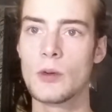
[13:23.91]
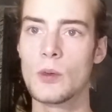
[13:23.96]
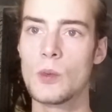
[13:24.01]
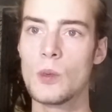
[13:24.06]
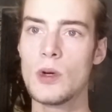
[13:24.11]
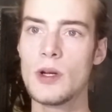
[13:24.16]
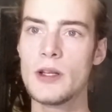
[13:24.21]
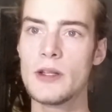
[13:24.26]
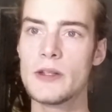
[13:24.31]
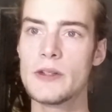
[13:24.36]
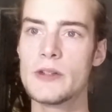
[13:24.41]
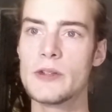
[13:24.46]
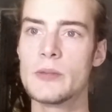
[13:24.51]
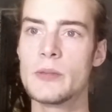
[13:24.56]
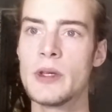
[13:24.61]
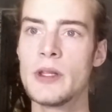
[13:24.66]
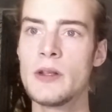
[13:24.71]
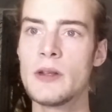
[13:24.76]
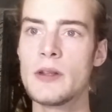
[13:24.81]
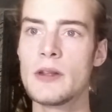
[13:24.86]
What is
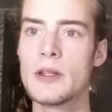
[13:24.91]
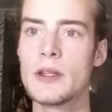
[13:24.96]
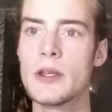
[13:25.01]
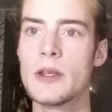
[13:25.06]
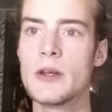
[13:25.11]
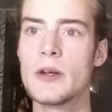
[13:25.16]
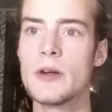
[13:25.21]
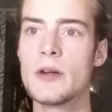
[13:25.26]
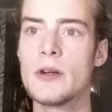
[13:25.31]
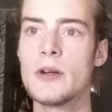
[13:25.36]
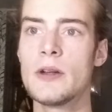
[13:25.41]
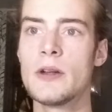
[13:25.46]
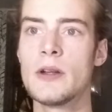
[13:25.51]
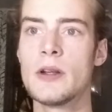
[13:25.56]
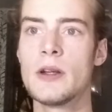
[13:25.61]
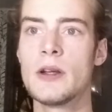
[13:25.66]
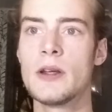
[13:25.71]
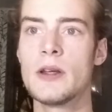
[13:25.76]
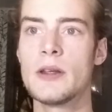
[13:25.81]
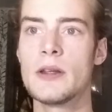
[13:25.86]
meant here
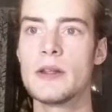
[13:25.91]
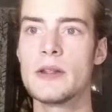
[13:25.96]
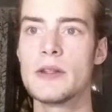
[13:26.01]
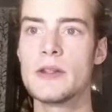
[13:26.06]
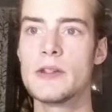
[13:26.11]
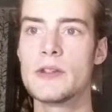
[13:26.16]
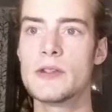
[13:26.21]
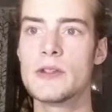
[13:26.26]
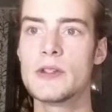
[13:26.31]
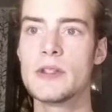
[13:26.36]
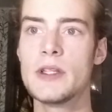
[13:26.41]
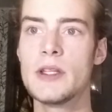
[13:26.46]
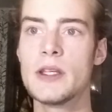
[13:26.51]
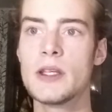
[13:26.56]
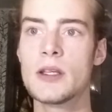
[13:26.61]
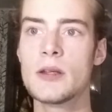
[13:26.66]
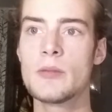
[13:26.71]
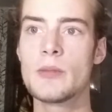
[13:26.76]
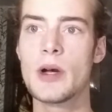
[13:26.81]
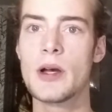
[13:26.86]
is
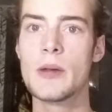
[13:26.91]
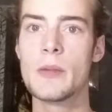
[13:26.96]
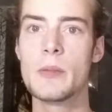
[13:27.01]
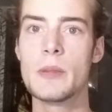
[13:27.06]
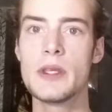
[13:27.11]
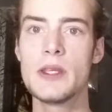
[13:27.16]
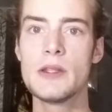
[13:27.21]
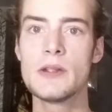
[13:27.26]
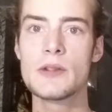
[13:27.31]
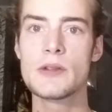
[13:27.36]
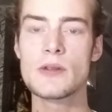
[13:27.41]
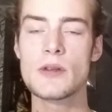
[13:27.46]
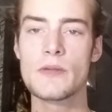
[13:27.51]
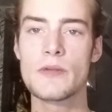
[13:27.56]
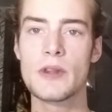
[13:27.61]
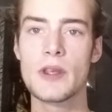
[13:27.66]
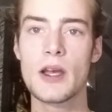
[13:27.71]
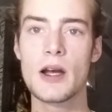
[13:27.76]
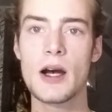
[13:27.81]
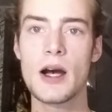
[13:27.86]
seeing by means
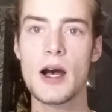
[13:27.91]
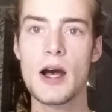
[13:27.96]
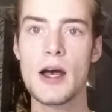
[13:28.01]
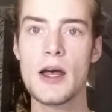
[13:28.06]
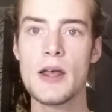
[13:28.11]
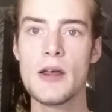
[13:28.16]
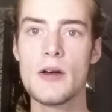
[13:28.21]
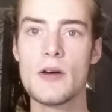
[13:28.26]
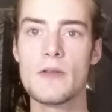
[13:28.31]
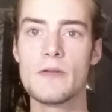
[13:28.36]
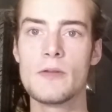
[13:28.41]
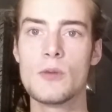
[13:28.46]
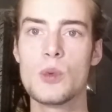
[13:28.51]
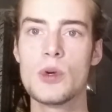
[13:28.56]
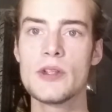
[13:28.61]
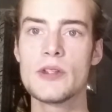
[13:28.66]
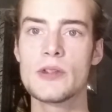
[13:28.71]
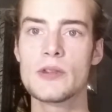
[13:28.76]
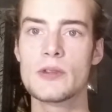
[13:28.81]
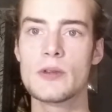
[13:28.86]
of the eye of
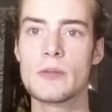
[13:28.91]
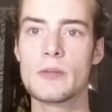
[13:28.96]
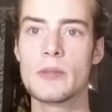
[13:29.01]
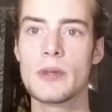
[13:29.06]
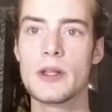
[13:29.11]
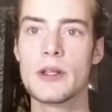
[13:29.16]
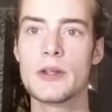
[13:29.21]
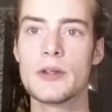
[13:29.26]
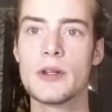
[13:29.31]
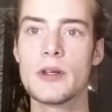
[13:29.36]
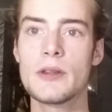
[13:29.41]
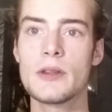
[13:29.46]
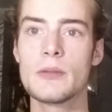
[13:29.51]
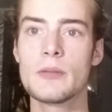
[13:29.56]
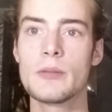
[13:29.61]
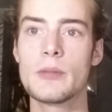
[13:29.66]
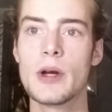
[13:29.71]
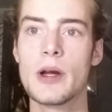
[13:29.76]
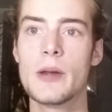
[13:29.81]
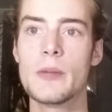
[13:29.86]
wisdom and not
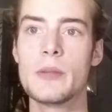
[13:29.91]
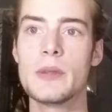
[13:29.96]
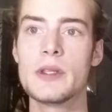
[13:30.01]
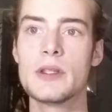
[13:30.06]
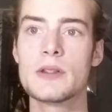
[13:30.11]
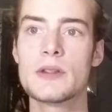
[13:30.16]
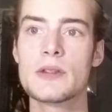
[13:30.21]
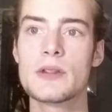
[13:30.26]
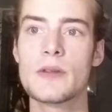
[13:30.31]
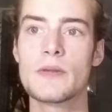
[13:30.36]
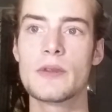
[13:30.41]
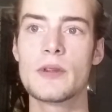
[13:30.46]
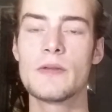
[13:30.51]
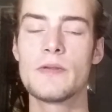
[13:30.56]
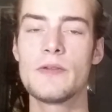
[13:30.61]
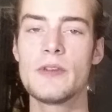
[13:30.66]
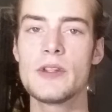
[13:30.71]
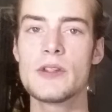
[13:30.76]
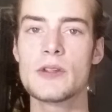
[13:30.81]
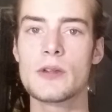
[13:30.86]
by means of the
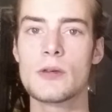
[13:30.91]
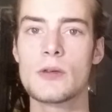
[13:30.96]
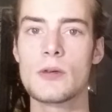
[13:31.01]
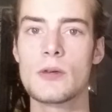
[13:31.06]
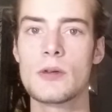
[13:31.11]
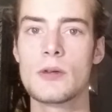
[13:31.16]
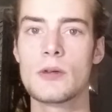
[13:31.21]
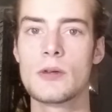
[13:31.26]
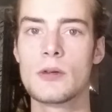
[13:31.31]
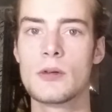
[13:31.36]
physical,